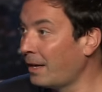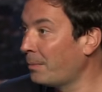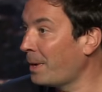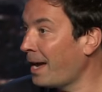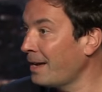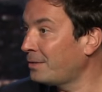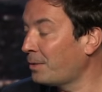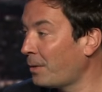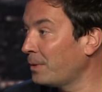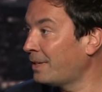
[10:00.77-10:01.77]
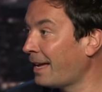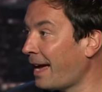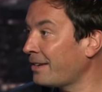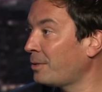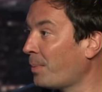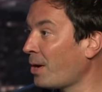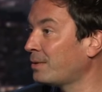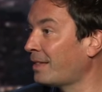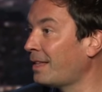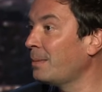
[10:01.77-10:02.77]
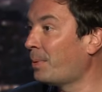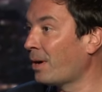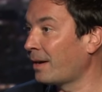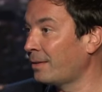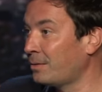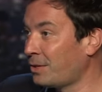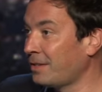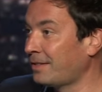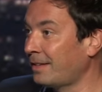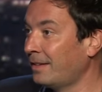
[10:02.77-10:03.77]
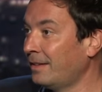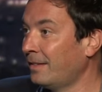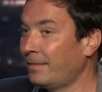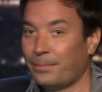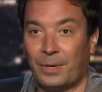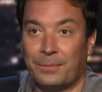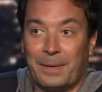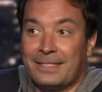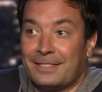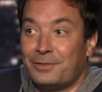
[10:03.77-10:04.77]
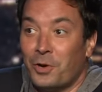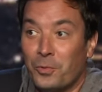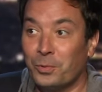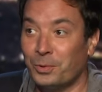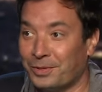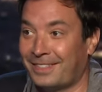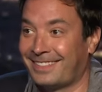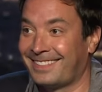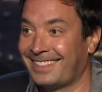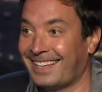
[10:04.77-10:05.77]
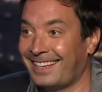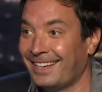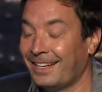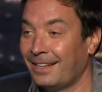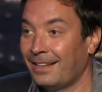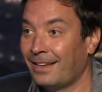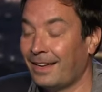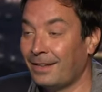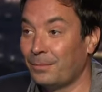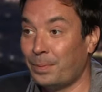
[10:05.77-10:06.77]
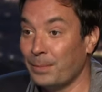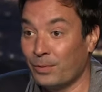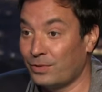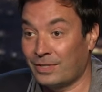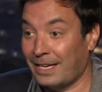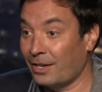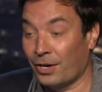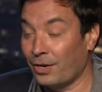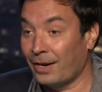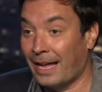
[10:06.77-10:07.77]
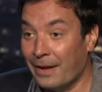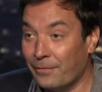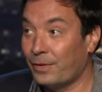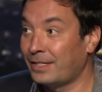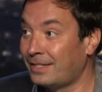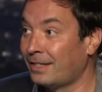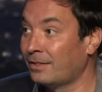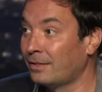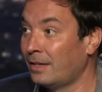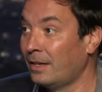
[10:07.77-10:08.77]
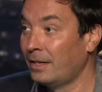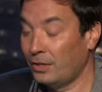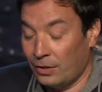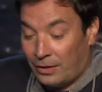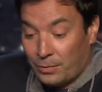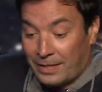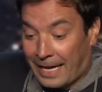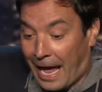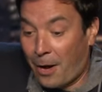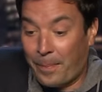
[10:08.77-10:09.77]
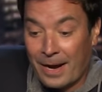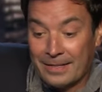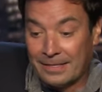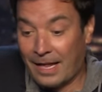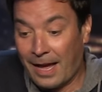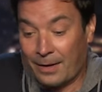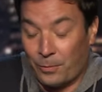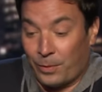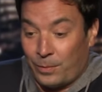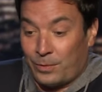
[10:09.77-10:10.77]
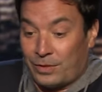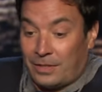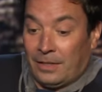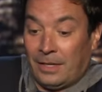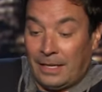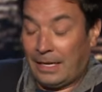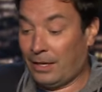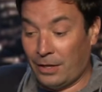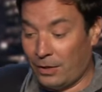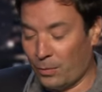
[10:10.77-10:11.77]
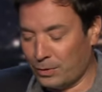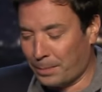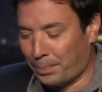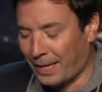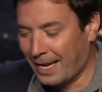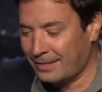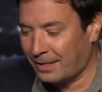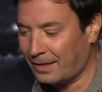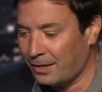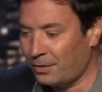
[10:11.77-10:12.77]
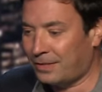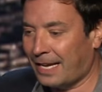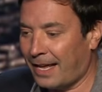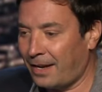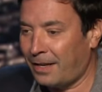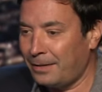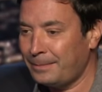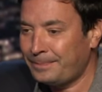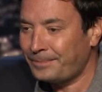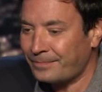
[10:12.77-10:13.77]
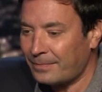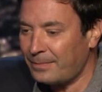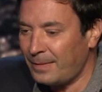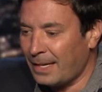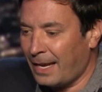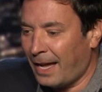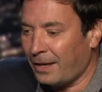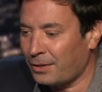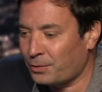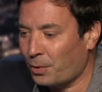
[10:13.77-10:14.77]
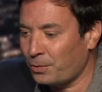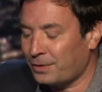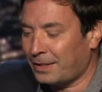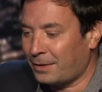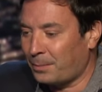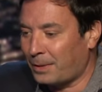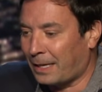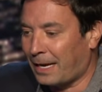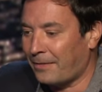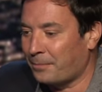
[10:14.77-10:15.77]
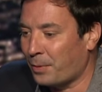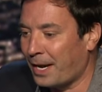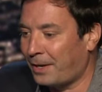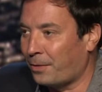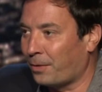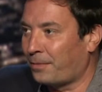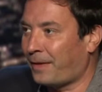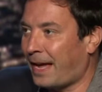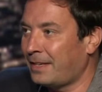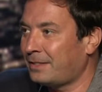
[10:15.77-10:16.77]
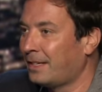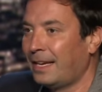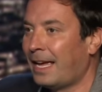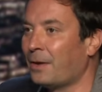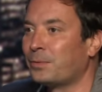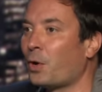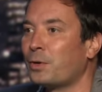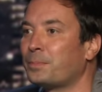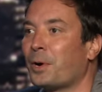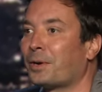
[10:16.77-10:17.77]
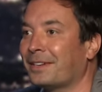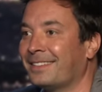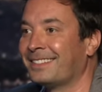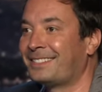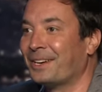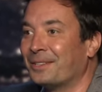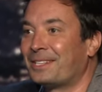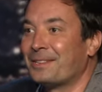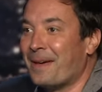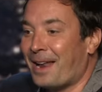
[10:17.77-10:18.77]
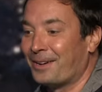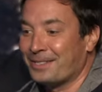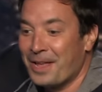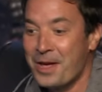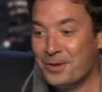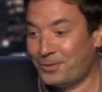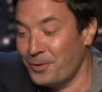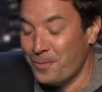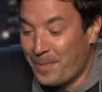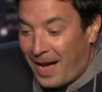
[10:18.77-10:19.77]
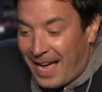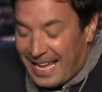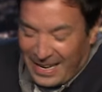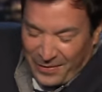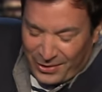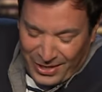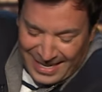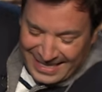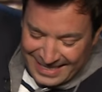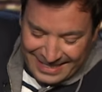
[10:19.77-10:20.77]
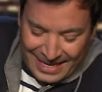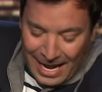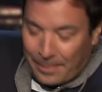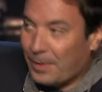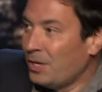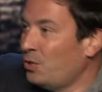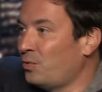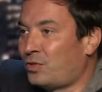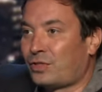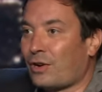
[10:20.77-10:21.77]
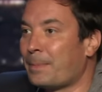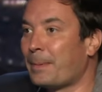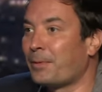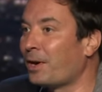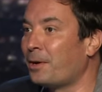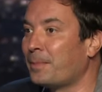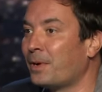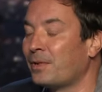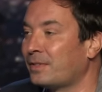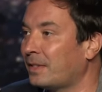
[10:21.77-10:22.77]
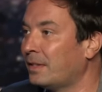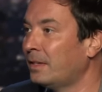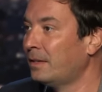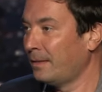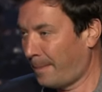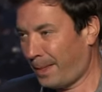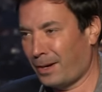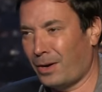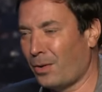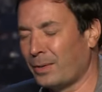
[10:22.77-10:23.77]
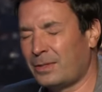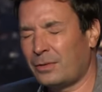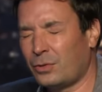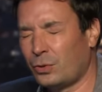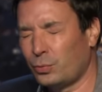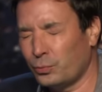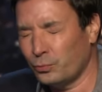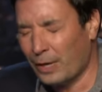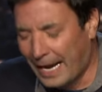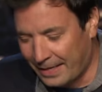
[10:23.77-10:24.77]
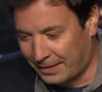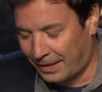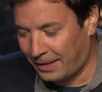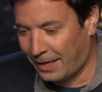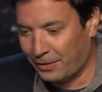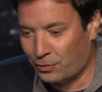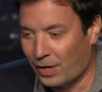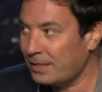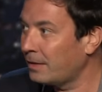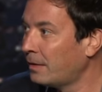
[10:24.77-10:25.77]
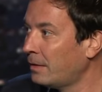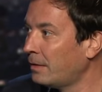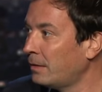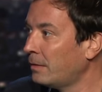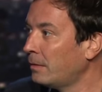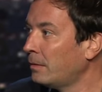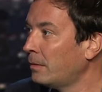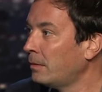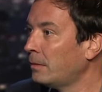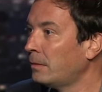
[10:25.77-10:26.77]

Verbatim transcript: in my high school, I went to Action Park, was a theme park in New Jersey, but it basically has no rules. it's like, and people were just getting hurt every single, there was like alpine slide where you would just, it was a plastic thing you sat on, and it had a control stick that would like have brake or fast, and it was always broken. So it doesn't matter, you just zoom by, and if you try to stop, you'd scrape up your elbows and like, oh, it's crazy, and they had in, crazy. And that's New the York? fun of the game.